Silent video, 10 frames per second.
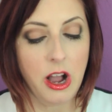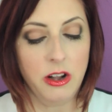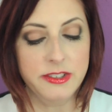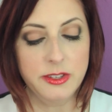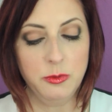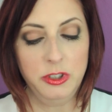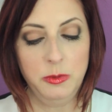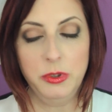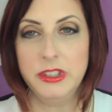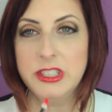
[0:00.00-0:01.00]
Also, when
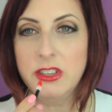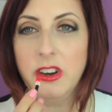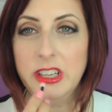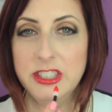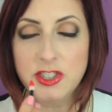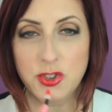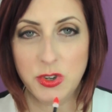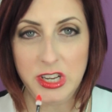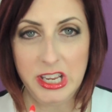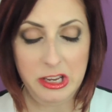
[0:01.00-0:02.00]
you put this on, it's
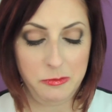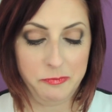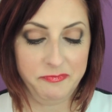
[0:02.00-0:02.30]
streaky.